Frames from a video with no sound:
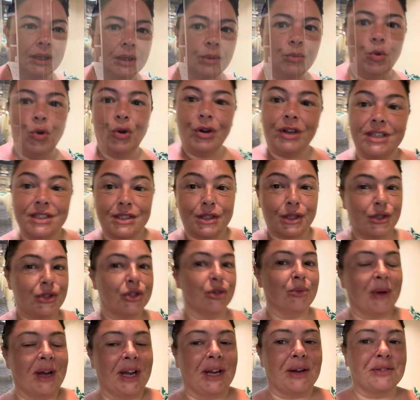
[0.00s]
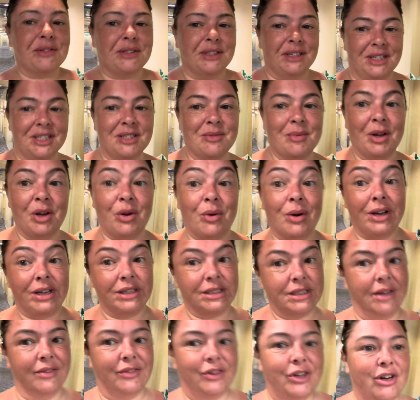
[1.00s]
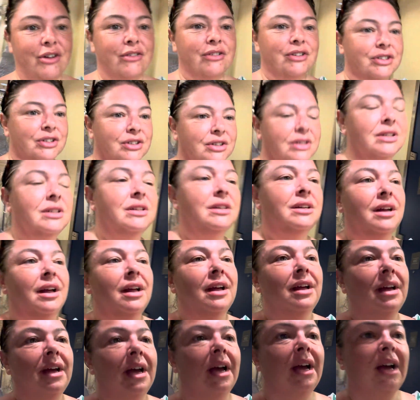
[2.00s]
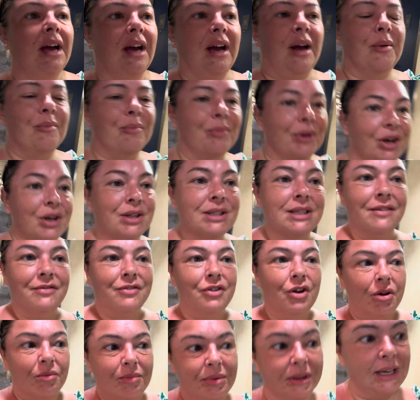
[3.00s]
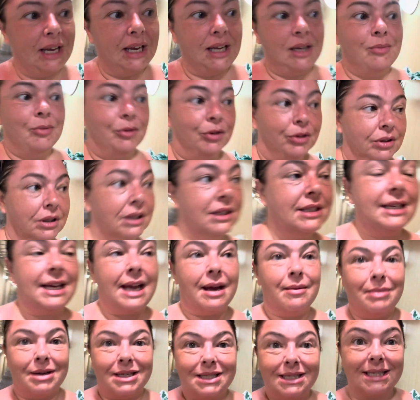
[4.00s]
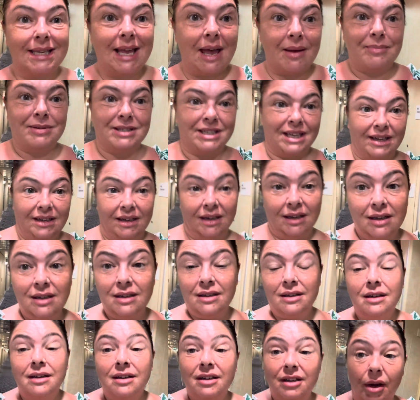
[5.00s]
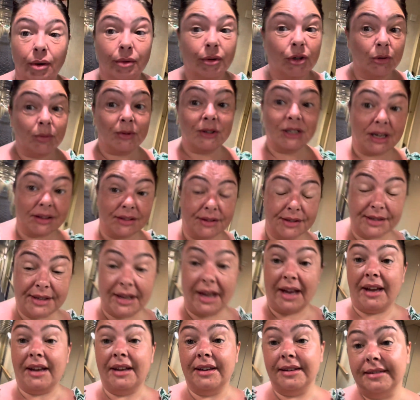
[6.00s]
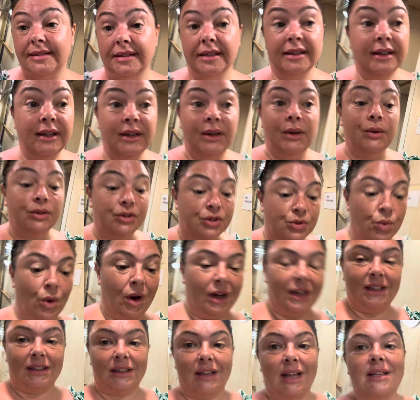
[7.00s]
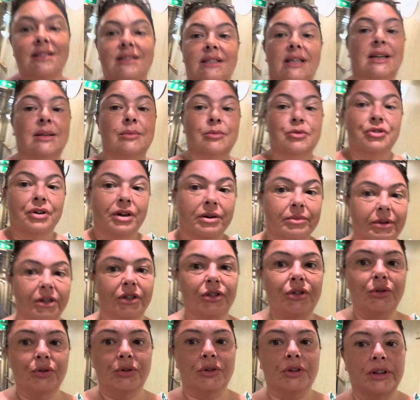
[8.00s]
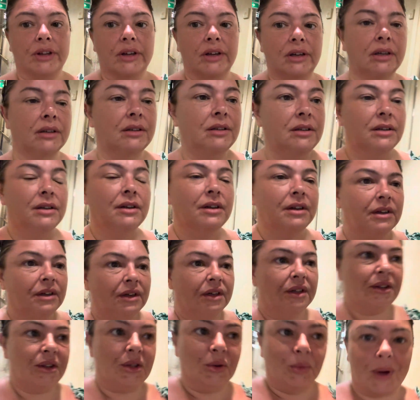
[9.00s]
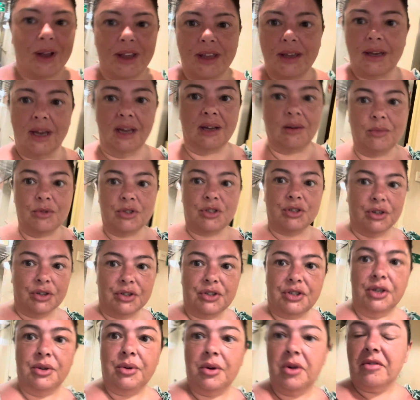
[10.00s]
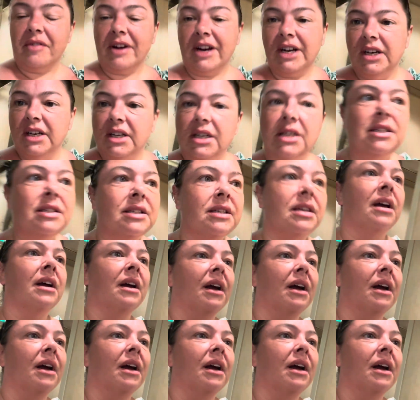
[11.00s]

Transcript: I'm walking to the summer house and it's a bit quiet down the corridor. Because I've not been able to get my steps in, going up and down the stairs, which is what I did last time to try and make sure that the weight gain was not too horrendous.